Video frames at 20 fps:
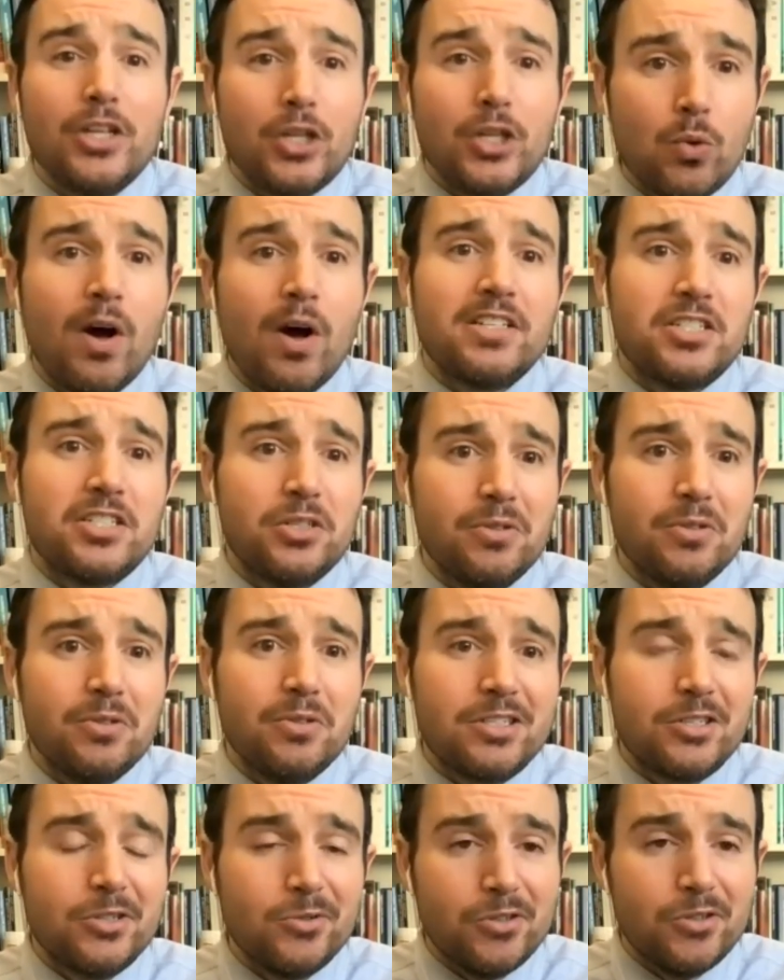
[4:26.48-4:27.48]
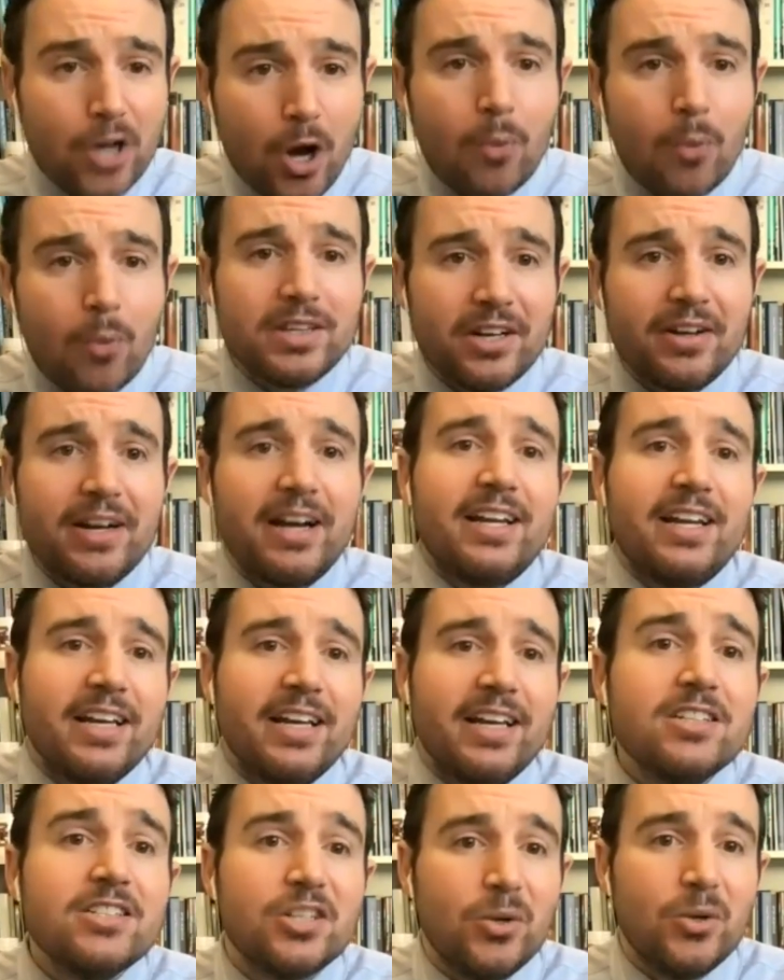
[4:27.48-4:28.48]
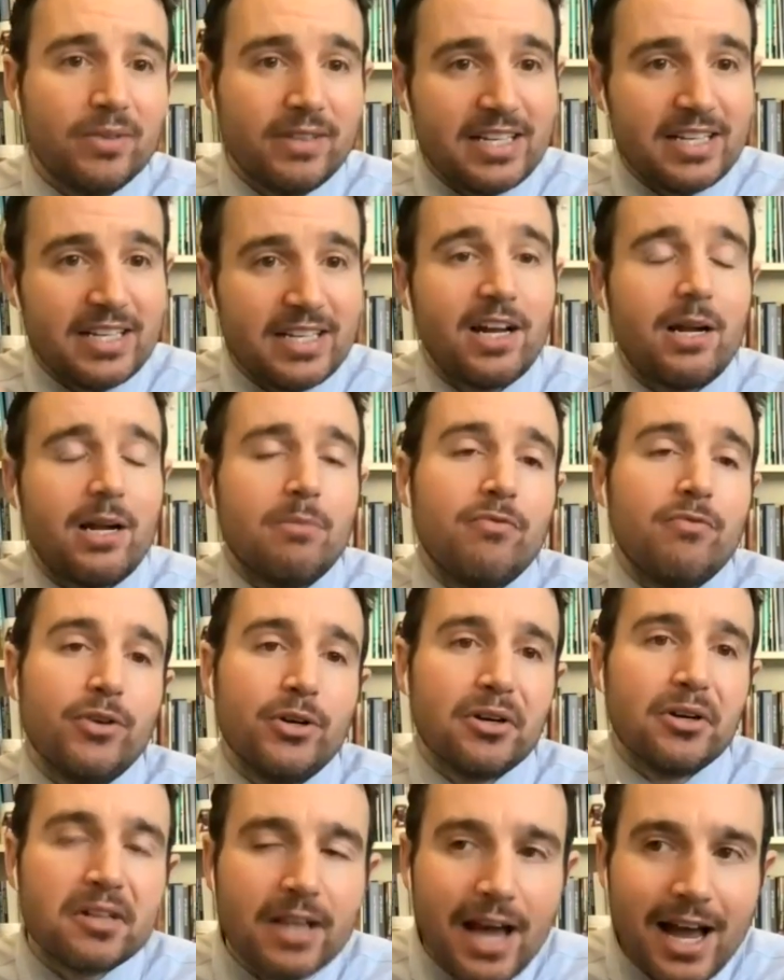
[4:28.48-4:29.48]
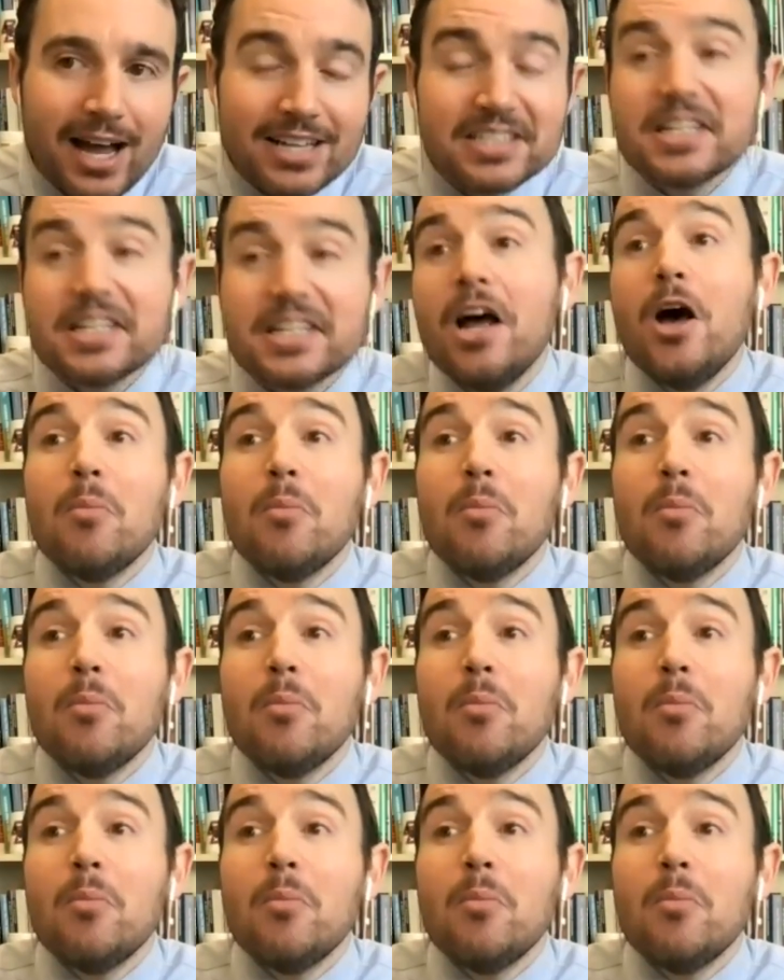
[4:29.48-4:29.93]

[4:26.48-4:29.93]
you want students to know what they're getting into when they sign up for your class,